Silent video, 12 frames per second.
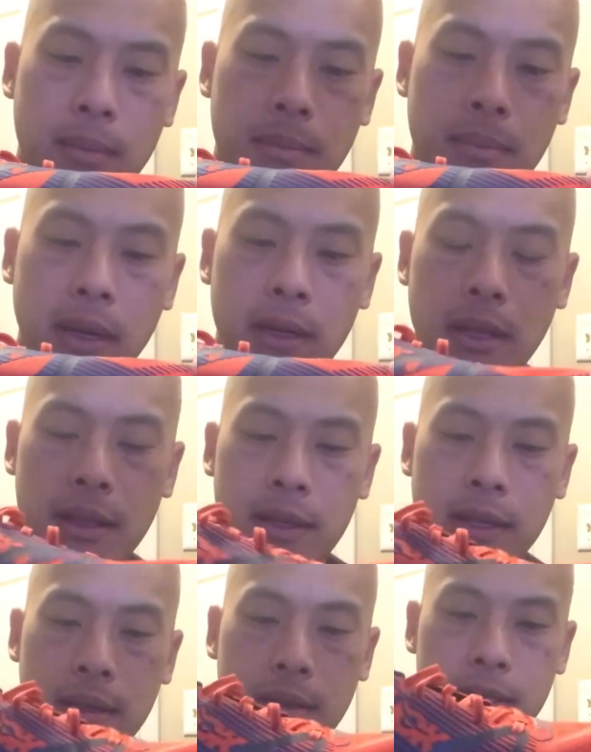But another
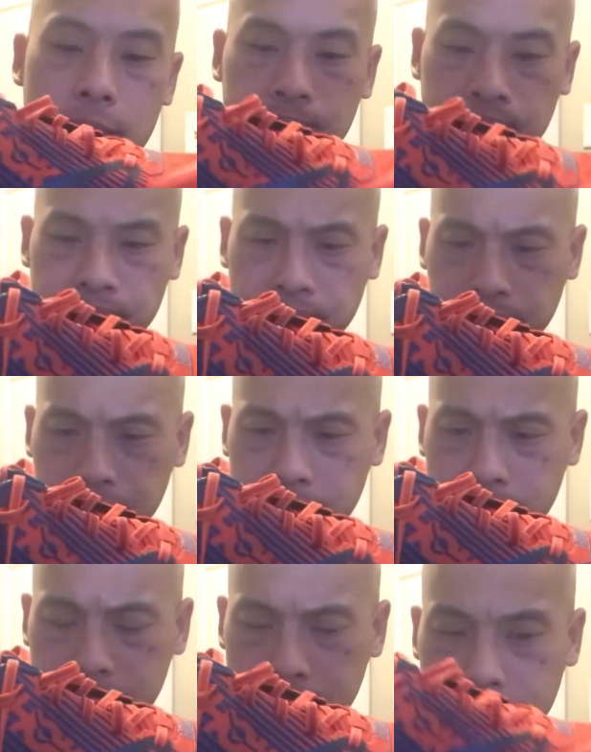thing is,
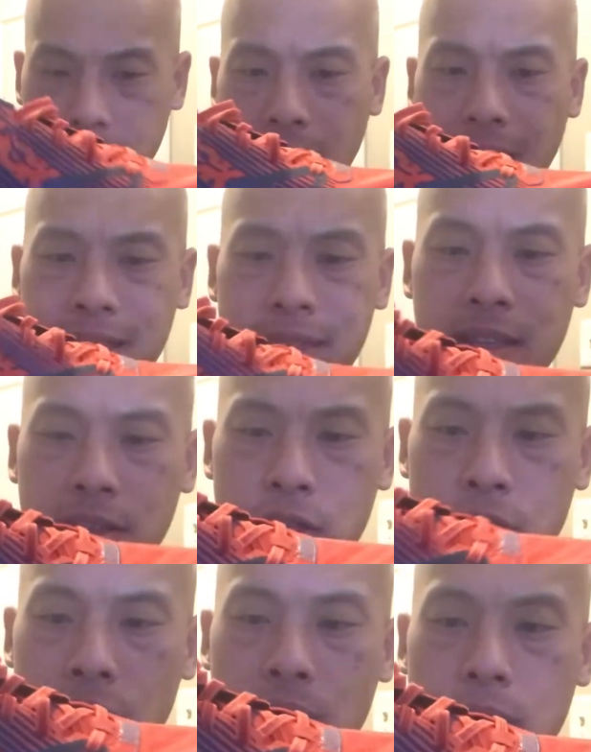I think the
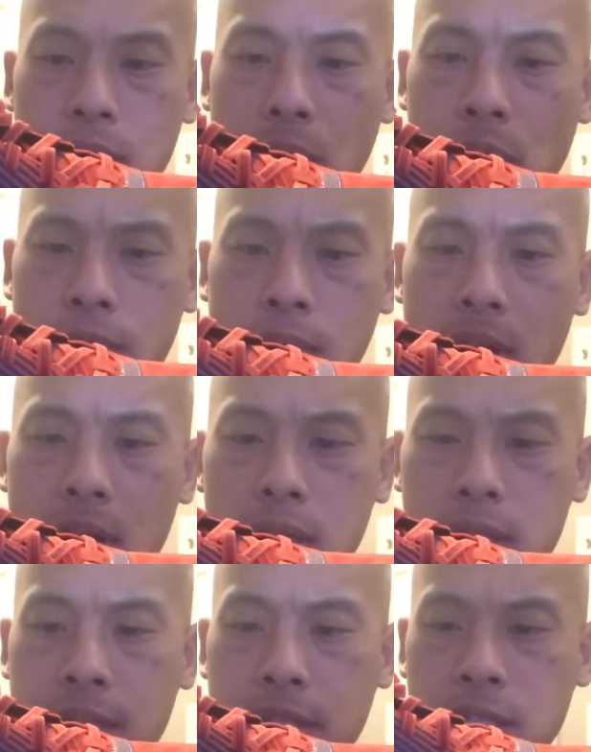shoe overall
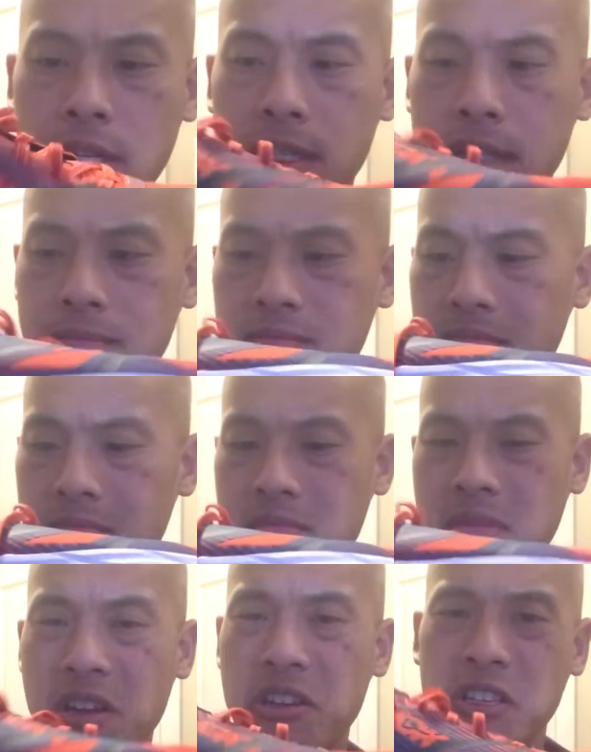is just
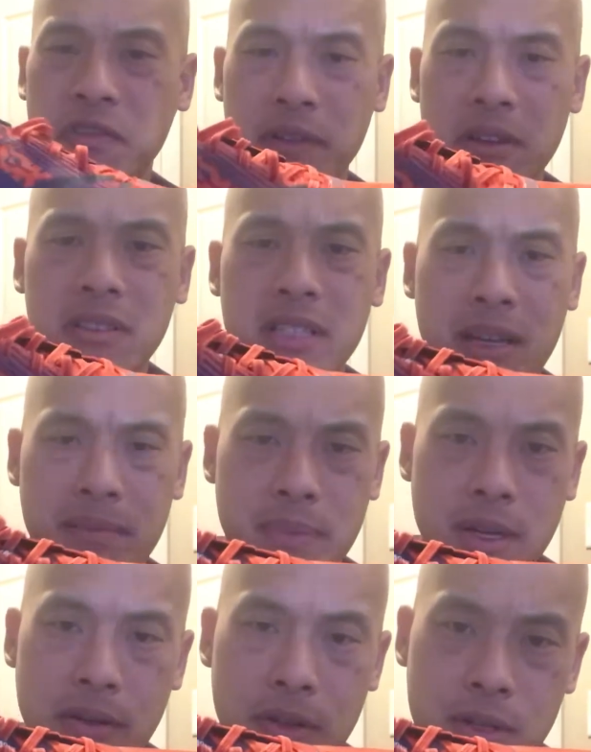feels like a
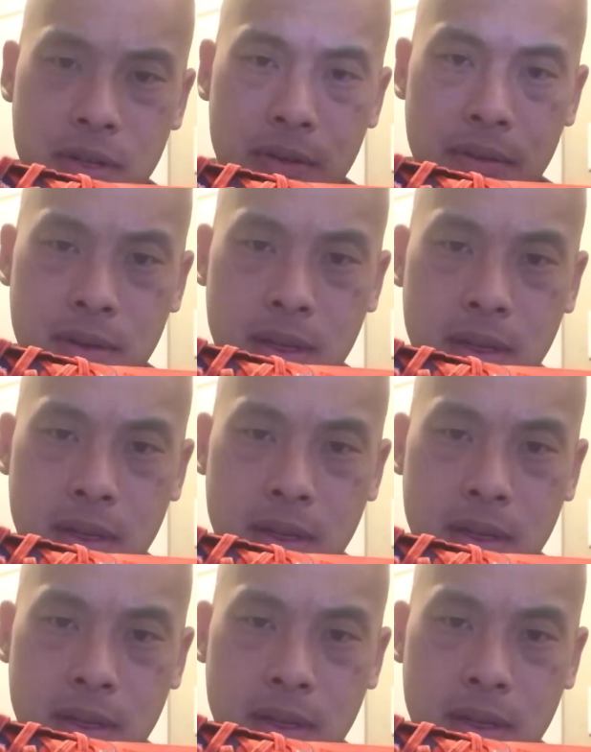bigger shoe.